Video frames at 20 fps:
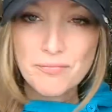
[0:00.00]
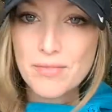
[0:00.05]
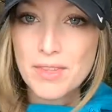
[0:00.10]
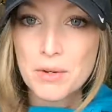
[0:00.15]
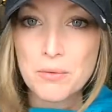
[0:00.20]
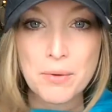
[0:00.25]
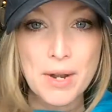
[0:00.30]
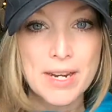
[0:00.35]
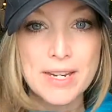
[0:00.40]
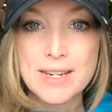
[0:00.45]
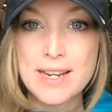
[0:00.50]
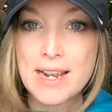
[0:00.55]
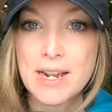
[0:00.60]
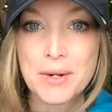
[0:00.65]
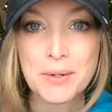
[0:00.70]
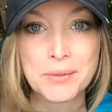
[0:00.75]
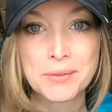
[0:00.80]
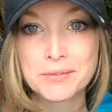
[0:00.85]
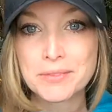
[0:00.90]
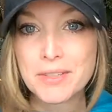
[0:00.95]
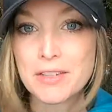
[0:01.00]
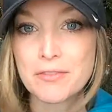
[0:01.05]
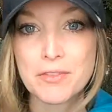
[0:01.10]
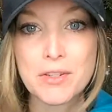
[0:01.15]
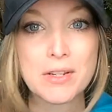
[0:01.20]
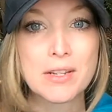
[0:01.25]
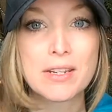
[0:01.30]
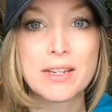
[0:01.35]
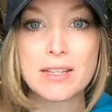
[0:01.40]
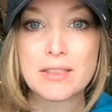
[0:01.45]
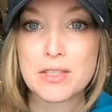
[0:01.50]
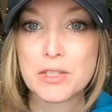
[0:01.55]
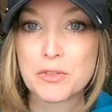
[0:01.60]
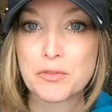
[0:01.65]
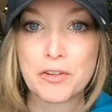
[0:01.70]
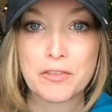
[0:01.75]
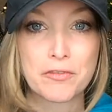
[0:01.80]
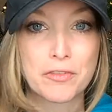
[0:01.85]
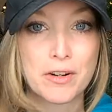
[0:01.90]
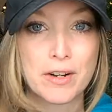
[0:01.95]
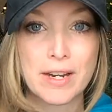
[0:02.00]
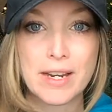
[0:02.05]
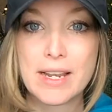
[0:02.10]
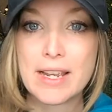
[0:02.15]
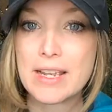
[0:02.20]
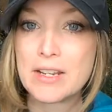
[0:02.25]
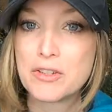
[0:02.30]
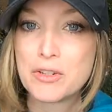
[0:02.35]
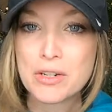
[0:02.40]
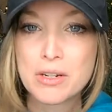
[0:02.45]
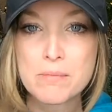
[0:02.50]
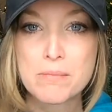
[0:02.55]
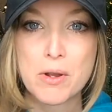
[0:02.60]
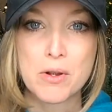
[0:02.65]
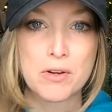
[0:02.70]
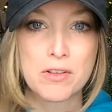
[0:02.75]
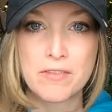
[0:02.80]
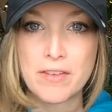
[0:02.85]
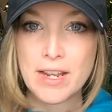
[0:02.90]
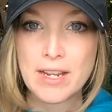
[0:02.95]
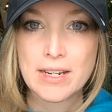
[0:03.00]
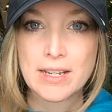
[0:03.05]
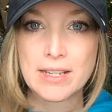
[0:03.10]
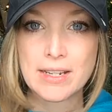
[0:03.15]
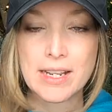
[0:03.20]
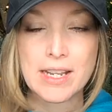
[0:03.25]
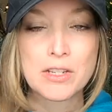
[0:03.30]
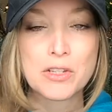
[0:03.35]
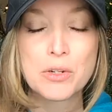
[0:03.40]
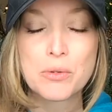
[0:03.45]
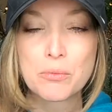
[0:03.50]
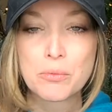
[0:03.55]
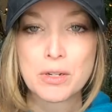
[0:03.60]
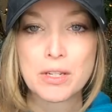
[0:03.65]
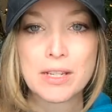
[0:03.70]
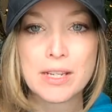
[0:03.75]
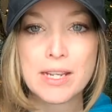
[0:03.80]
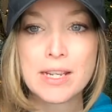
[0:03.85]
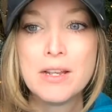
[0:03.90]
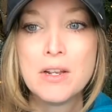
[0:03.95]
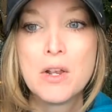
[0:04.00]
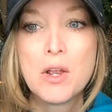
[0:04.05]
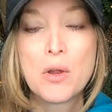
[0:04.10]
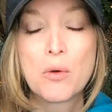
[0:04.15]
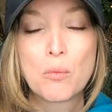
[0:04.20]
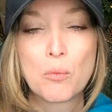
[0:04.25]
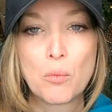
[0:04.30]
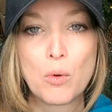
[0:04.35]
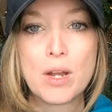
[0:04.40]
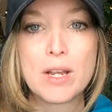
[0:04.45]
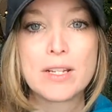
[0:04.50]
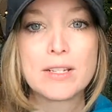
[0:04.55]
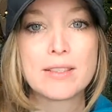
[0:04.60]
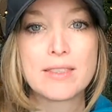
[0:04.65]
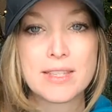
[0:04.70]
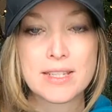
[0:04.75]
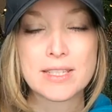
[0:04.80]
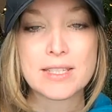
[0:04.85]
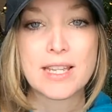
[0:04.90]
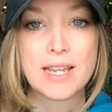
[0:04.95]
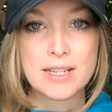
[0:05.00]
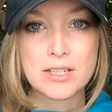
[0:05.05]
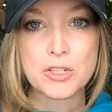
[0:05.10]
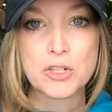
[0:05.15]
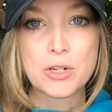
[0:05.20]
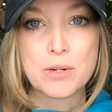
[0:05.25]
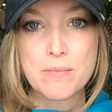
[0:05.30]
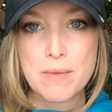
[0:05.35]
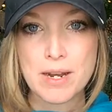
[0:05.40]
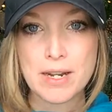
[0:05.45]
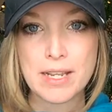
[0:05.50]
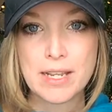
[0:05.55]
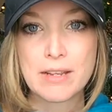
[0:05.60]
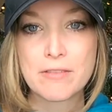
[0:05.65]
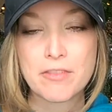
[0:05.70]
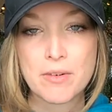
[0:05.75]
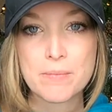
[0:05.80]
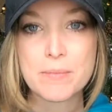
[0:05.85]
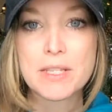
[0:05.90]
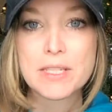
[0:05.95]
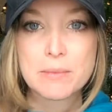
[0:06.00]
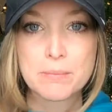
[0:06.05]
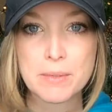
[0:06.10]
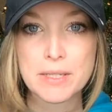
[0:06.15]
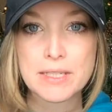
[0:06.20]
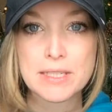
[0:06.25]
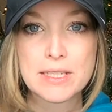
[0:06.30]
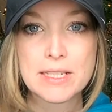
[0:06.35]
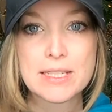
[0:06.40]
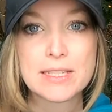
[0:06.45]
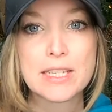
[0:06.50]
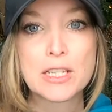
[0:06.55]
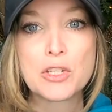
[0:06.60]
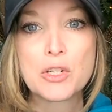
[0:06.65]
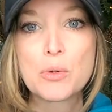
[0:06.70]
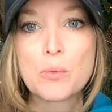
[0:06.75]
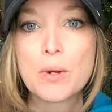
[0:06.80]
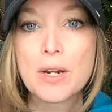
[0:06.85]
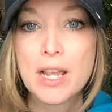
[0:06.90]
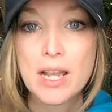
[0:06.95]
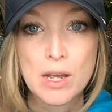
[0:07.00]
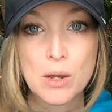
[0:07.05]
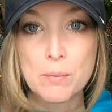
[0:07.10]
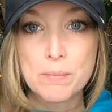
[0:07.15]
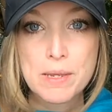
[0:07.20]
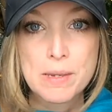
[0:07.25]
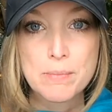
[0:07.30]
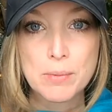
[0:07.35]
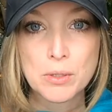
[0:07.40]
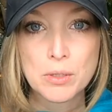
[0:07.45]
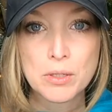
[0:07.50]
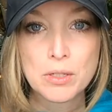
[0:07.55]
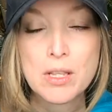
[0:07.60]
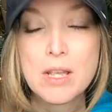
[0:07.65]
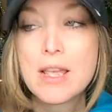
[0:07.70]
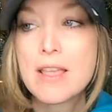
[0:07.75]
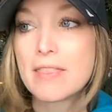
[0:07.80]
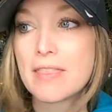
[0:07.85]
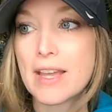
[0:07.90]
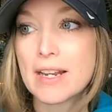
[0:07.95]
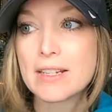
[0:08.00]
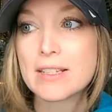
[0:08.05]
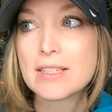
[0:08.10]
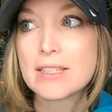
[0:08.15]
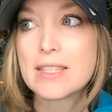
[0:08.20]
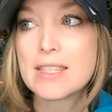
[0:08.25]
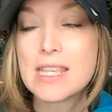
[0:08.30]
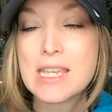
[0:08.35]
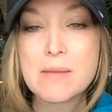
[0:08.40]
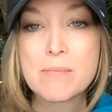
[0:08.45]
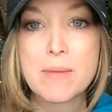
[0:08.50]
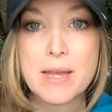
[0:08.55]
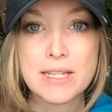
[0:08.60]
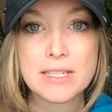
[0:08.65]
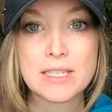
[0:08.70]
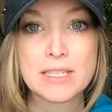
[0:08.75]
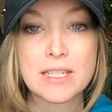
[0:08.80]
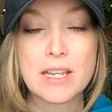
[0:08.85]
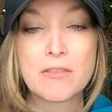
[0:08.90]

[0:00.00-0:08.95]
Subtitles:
right now, if you can get this for free and you're motivated and you really want this extra money from this business and you want to help people, that is the best.